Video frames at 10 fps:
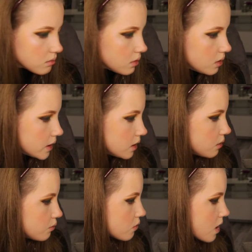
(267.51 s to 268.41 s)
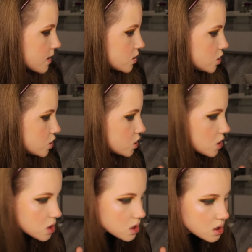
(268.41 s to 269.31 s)
linen brush,
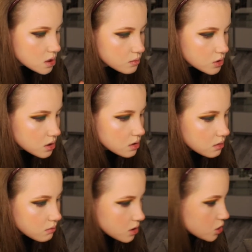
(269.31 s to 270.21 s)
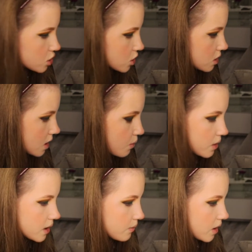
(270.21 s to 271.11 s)
I'm just gonna make sure that
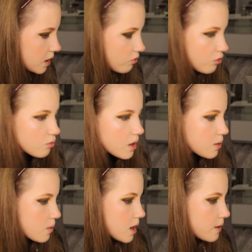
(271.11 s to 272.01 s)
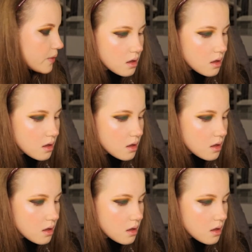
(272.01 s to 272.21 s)
we pick the right one.